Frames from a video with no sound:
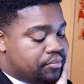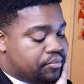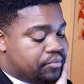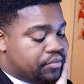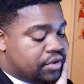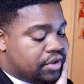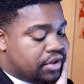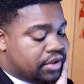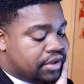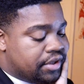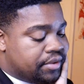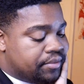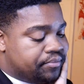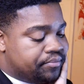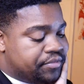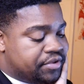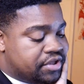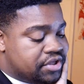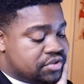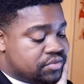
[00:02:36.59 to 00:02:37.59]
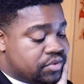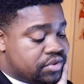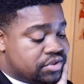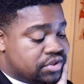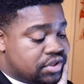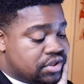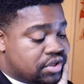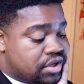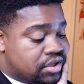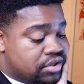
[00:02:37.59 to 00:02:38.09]
Because once they
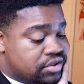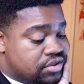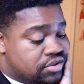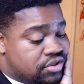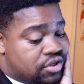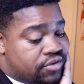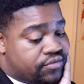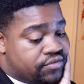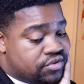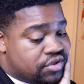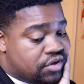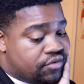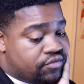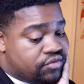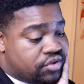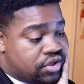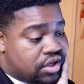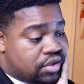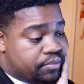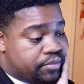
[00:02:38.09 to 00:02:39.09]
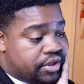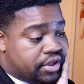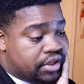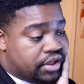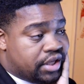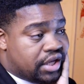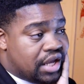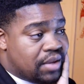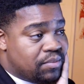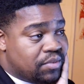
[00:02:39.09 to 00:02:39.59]
cut the servers off, you can't play the
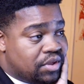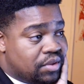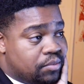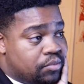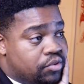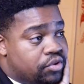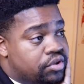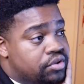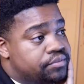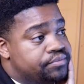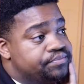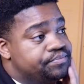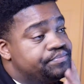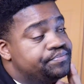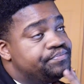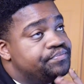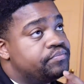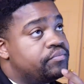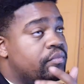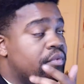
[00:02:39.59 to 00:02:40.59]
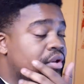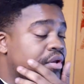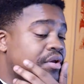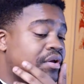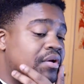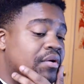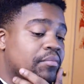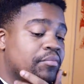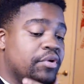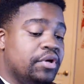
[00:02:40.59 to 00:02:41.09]
game anymore.
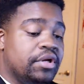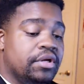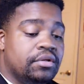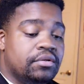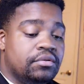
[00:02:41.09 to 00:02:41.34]
But